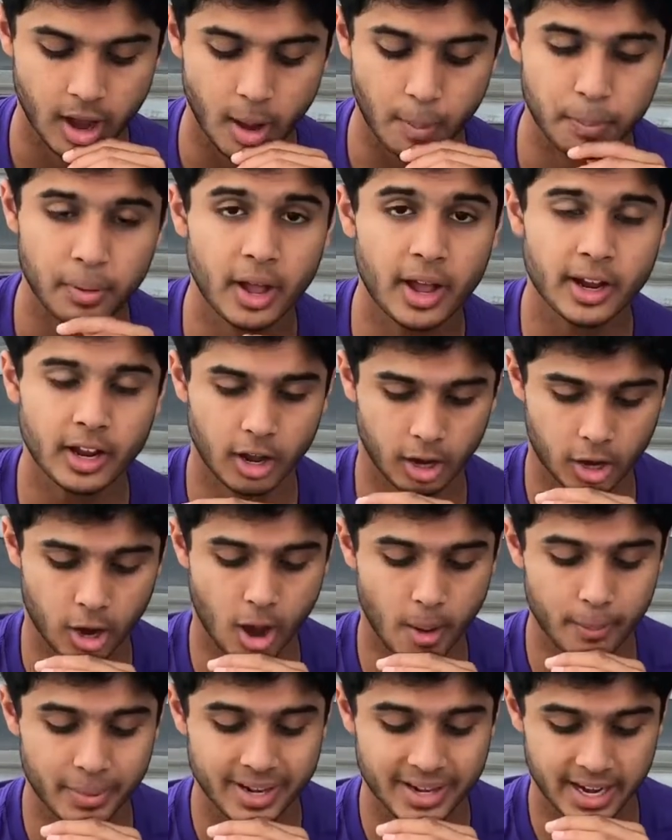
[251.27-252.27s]
Applying a
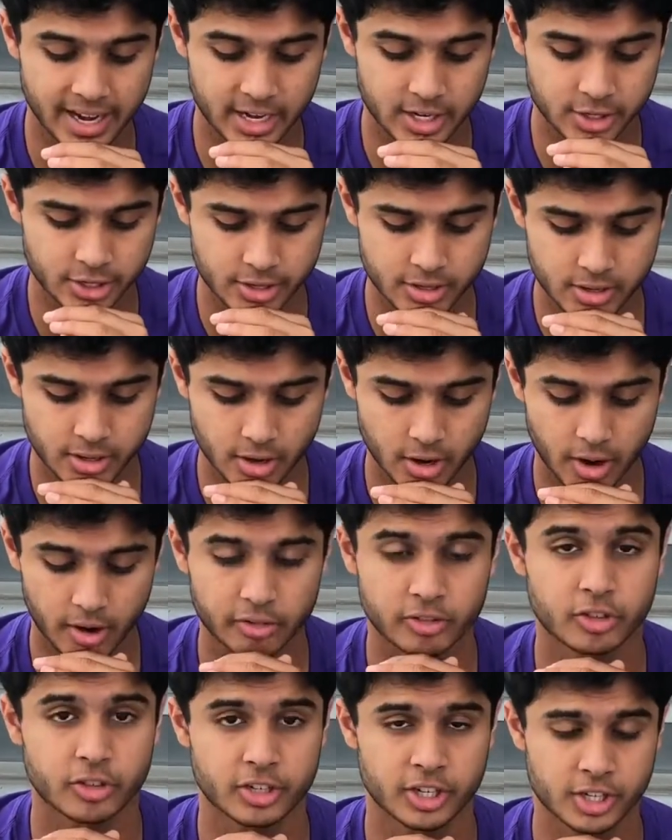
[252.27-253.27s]
combination
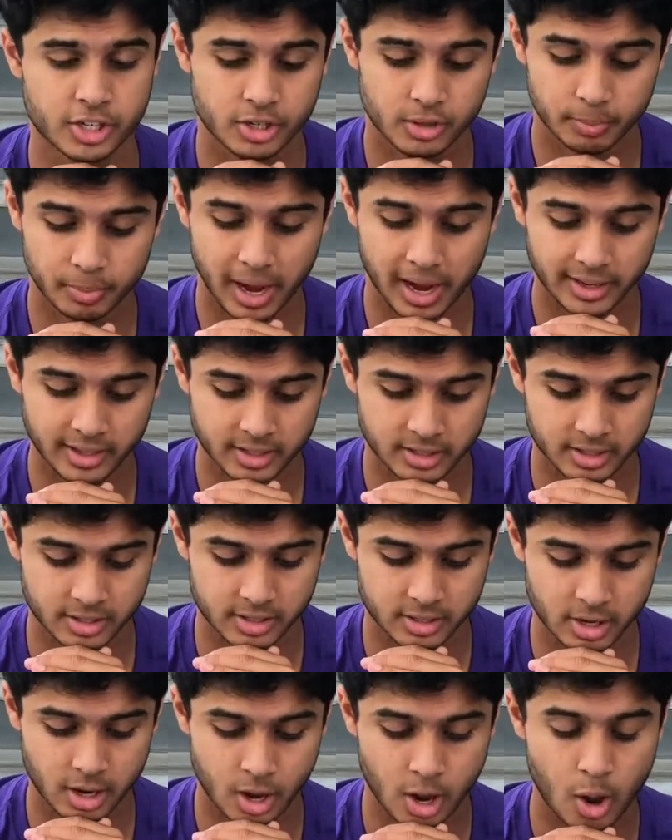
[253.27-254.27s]
of traditional
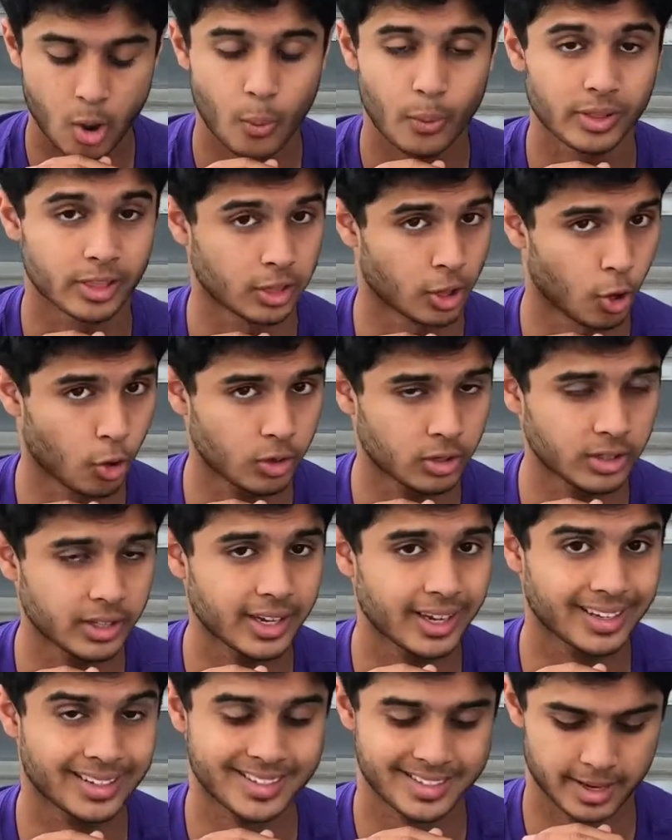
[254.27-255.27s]
practices with
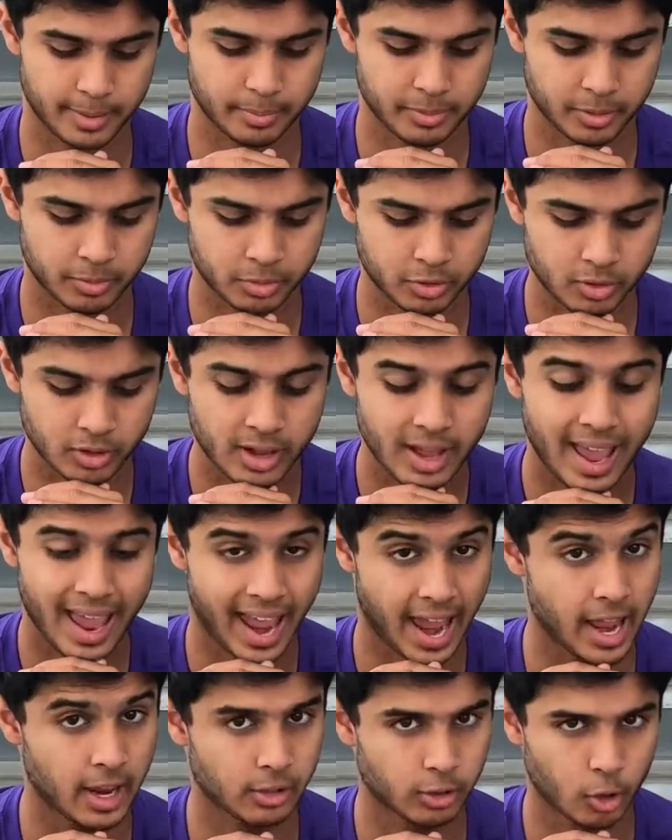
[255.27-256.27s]
locally acceptable
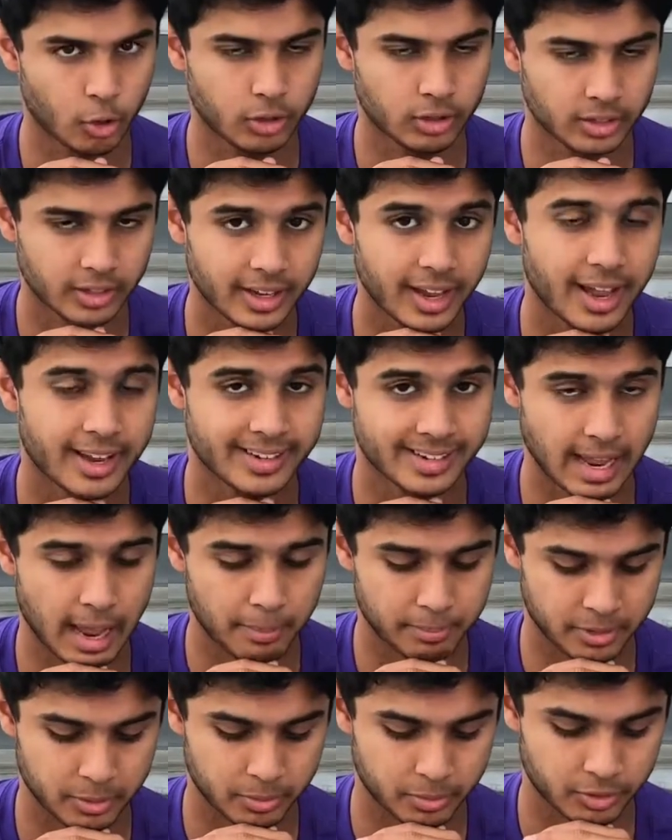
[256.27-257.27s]
and locally
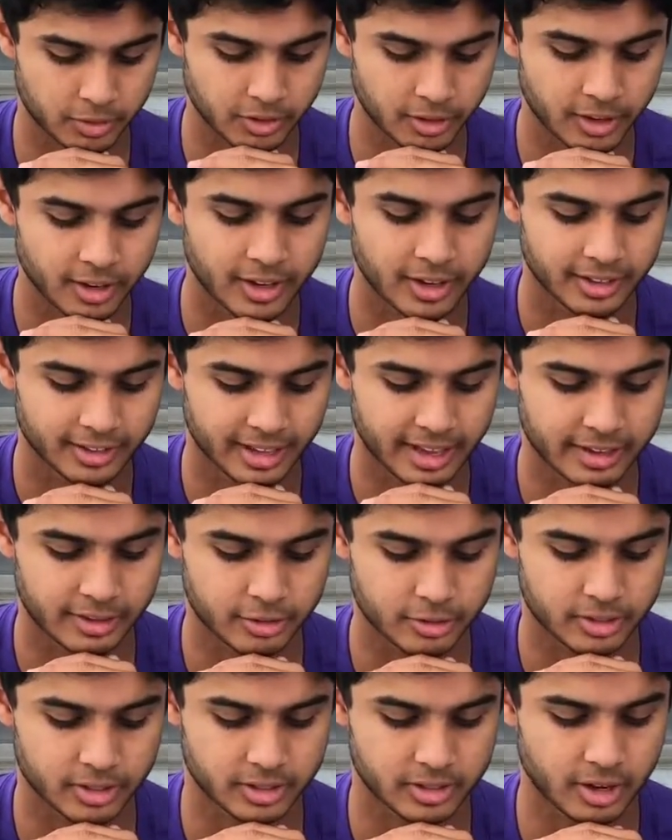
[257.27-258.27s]
adaptable land
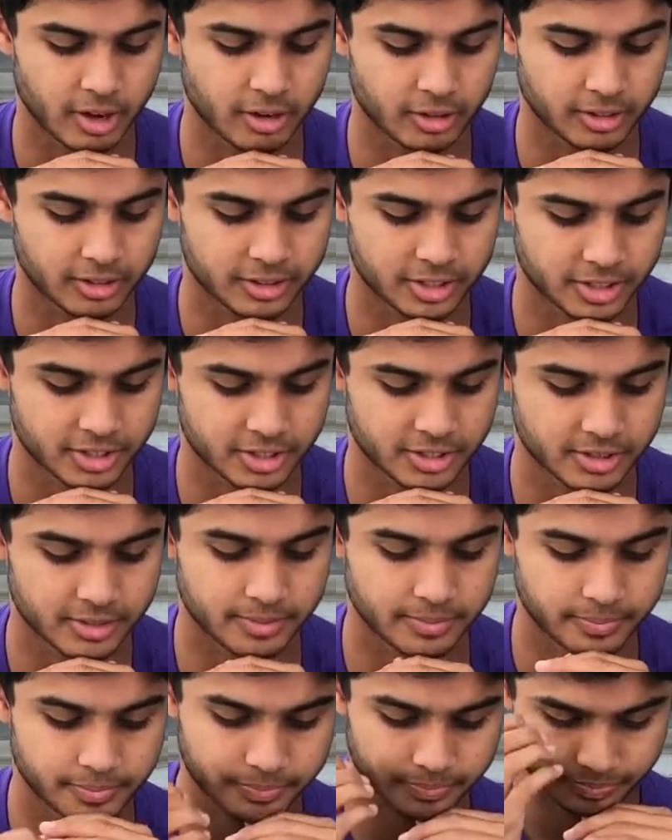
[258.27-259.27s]
use technologies.
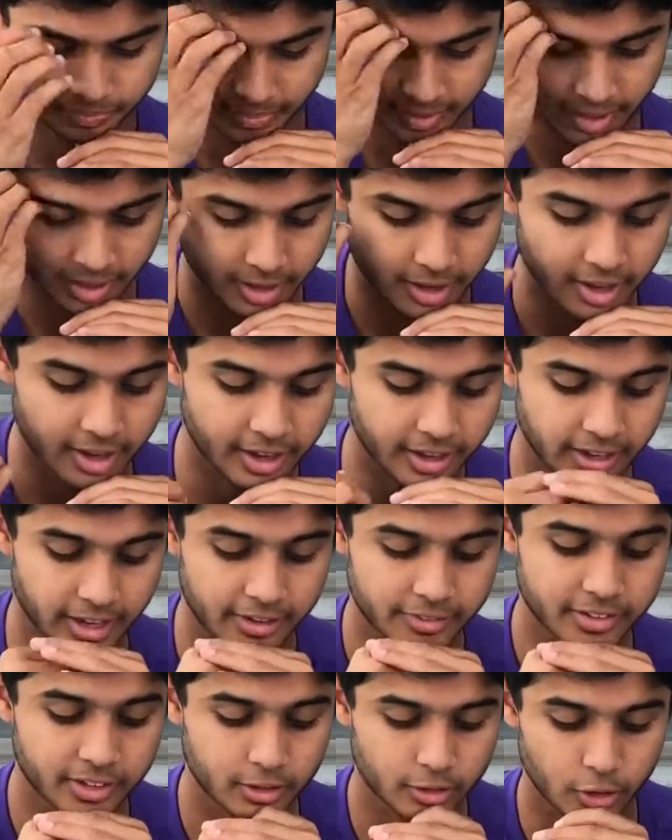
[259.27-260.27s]

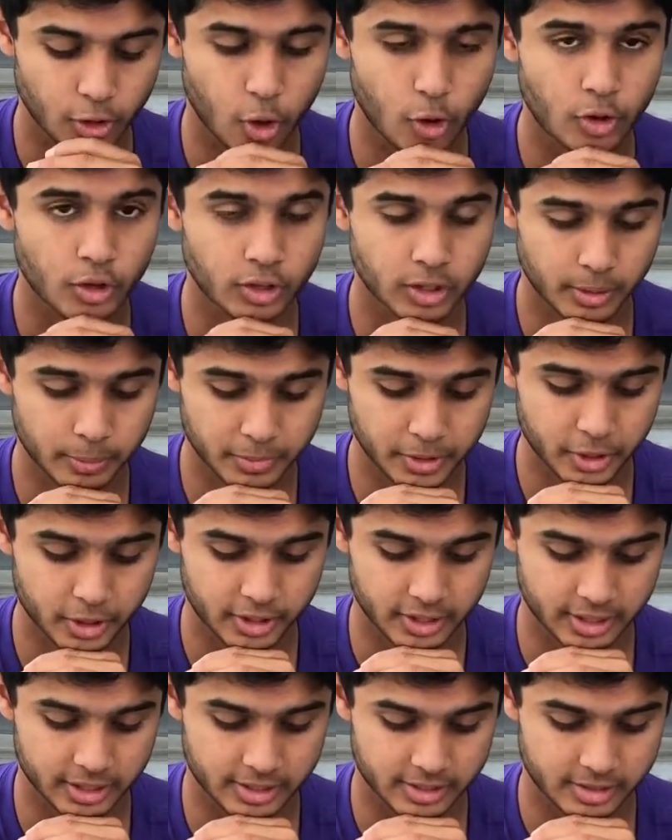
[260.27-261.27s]
Giving local
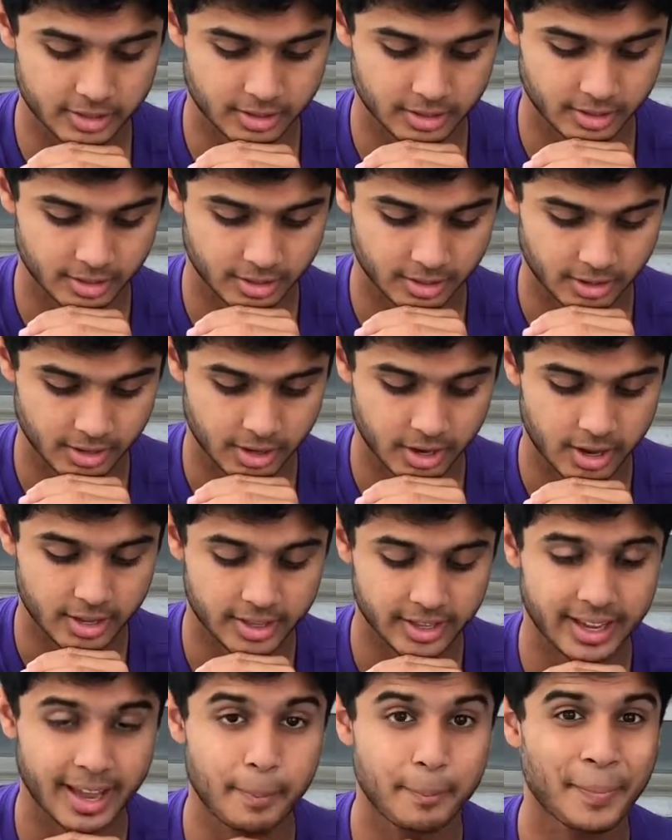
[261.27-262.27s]
communities
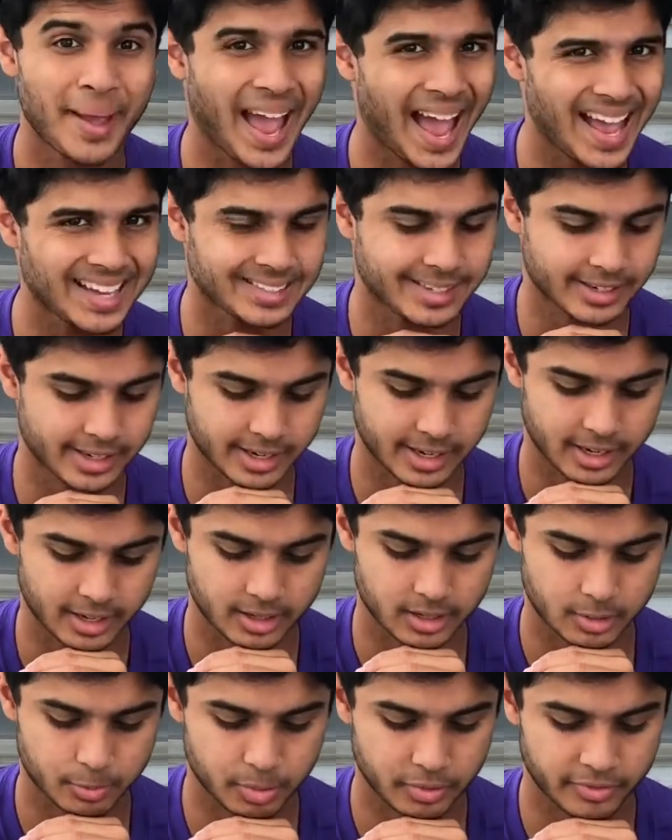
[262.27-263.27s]
the capacity
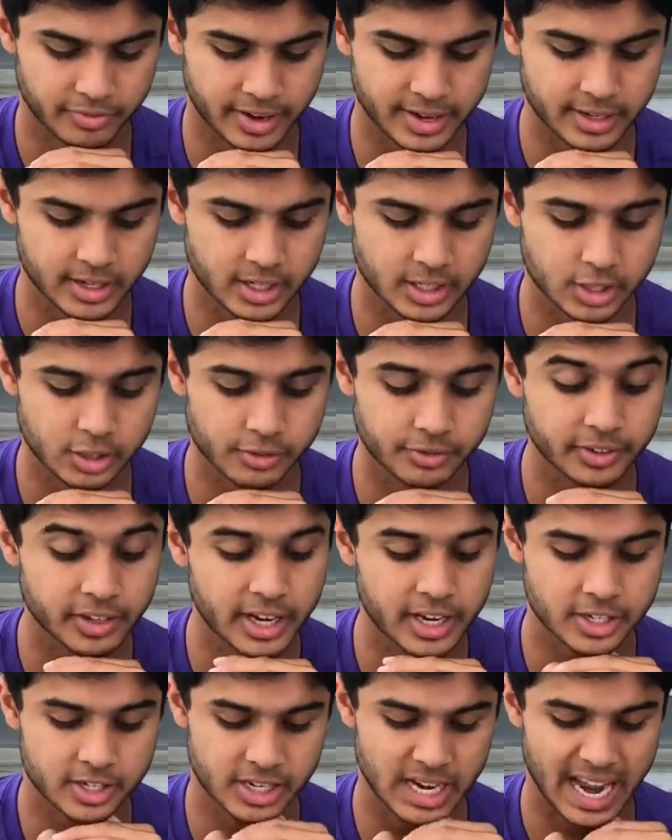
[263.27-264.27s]
to prevent
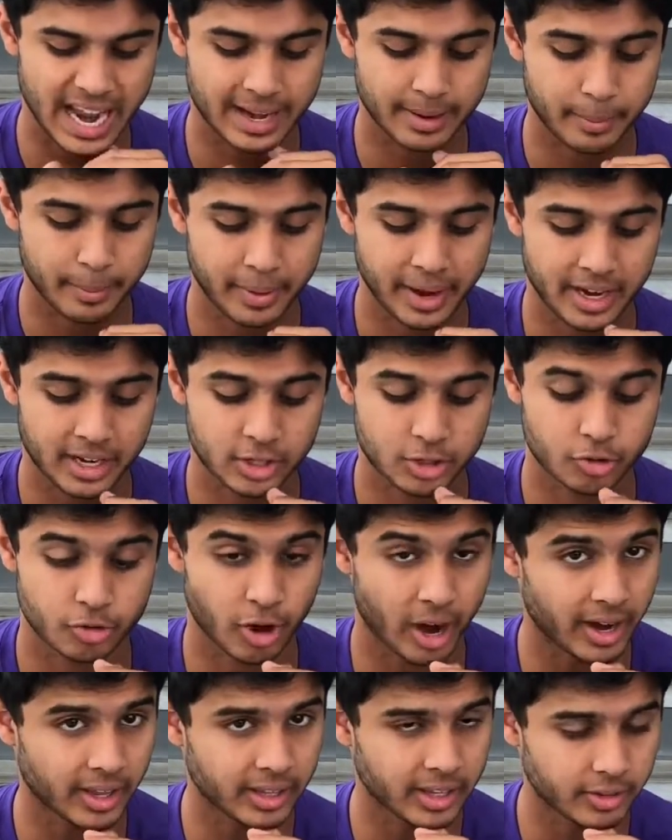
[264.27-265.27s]
desertification and to manage
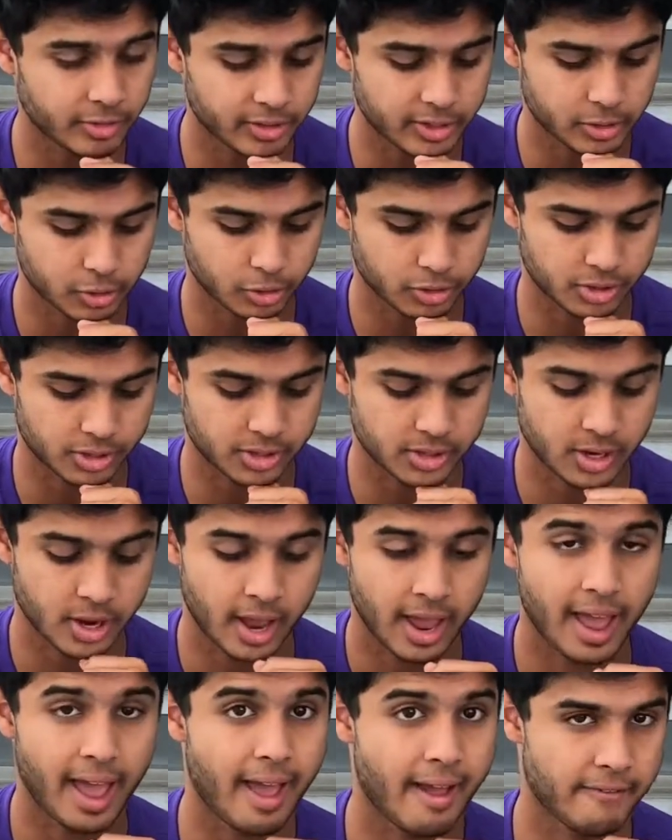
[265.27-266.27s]
dryland resources
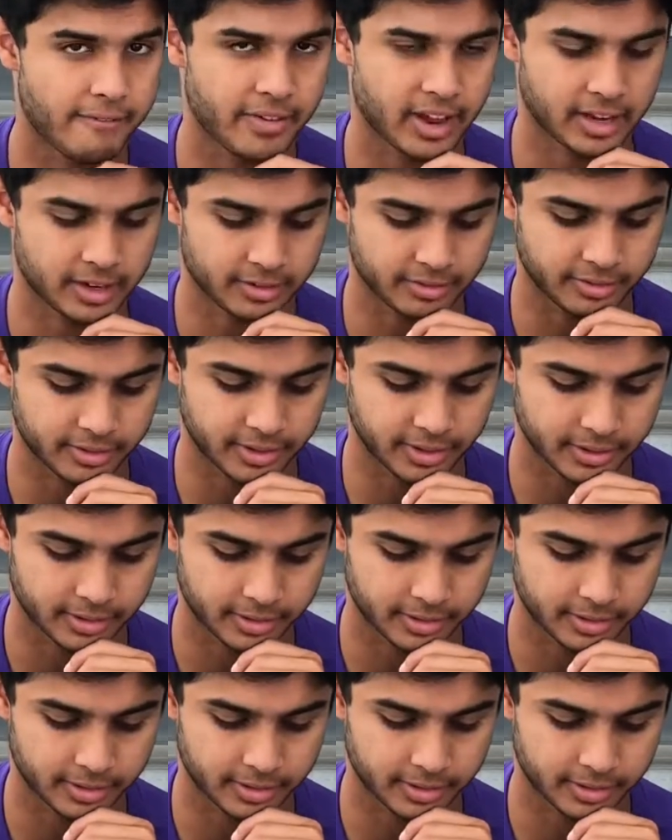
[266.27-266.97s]
effectively.